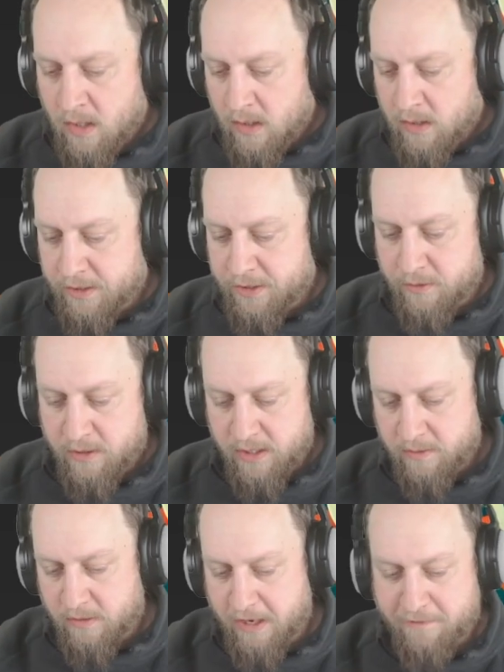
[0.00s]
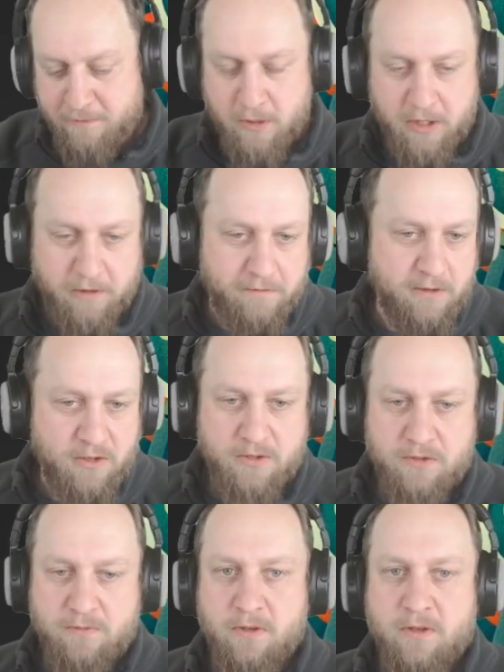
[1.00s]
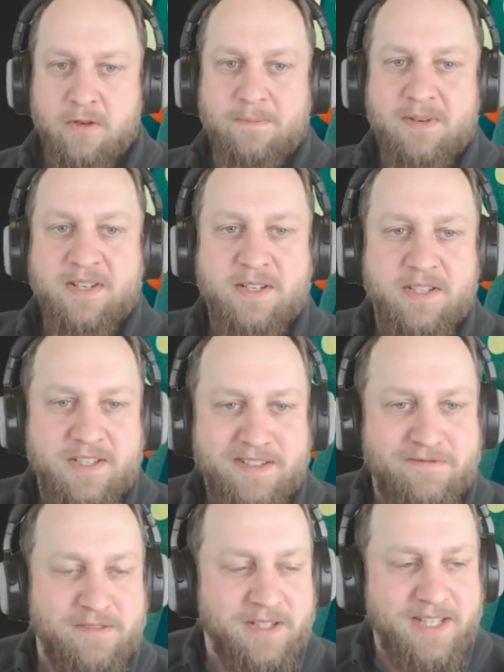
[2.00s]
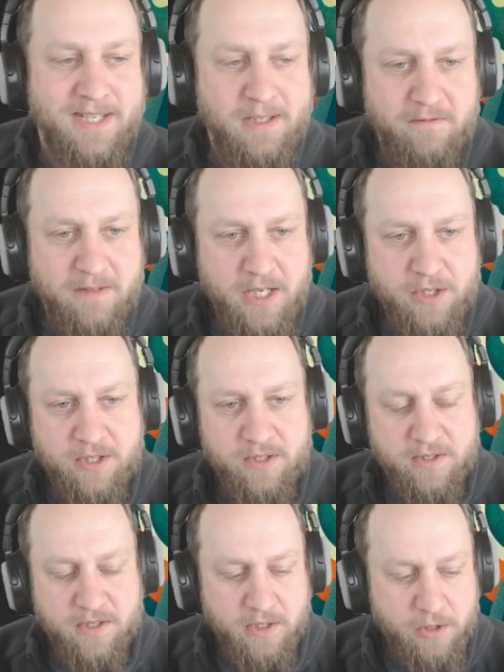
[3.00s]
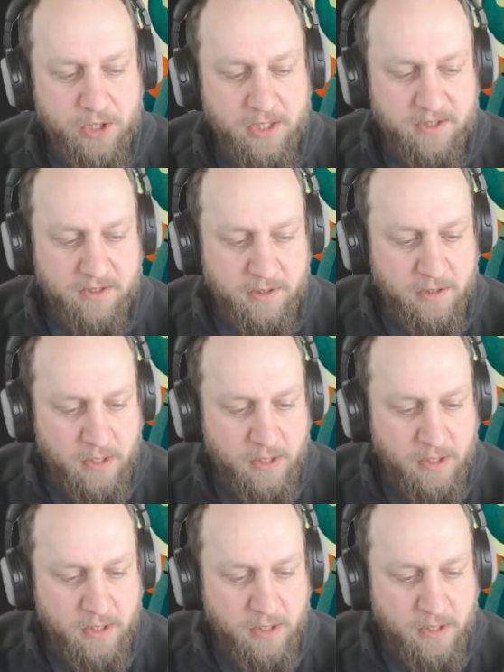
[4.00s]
Like you can have workflows for completely different kind of actions than just